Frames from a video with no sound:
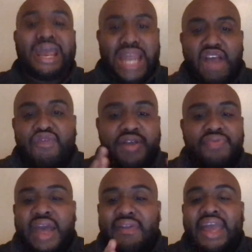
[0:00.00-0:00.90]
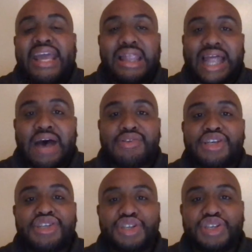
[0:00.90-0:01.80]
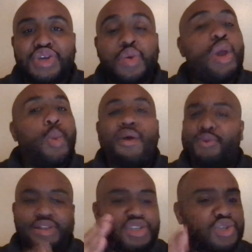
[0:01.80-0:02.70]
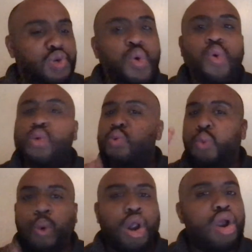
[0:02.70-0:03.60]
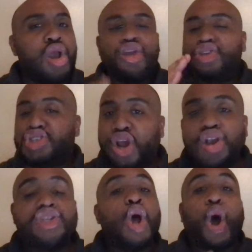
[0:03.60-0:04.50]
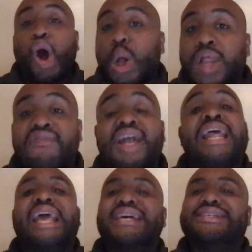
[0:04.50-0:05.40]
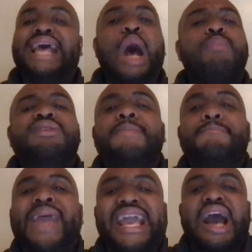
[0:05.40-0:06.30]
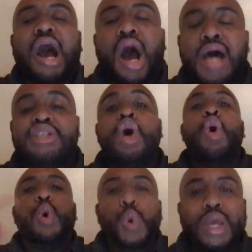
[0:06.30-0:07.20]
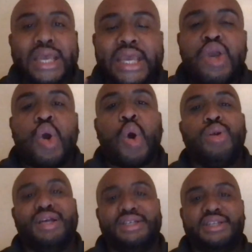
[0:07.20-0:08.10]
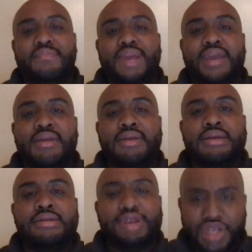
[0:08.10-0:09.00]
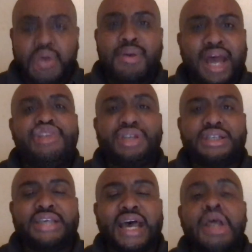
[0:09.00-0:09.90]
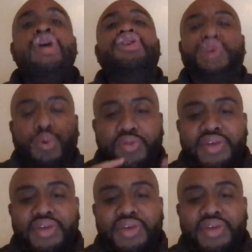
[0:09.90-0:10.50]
And everything that He allows us to do, whether it's school, work, church, all of it is to help to make us who He called us to be. Did you hear what I just said? So